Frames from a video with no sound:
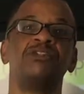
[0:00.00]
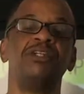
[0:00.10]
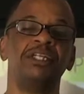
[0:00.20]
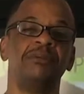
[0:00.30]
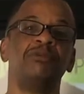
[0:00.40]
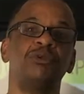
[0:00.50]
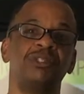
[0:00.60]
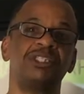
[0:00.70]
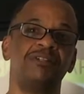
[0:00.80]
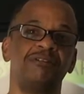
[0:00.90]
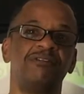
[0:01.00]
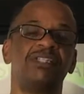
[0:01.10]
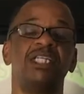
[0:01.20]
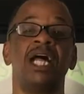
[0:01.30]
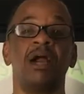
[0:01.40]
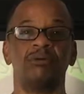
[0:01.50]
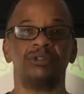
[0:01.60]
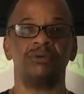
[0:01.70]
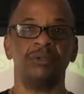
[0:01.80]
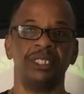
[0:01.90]
You'll end up doing 10 to 15 hours
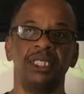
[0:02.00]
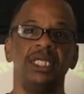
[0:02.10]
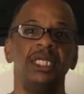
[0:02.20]
a week.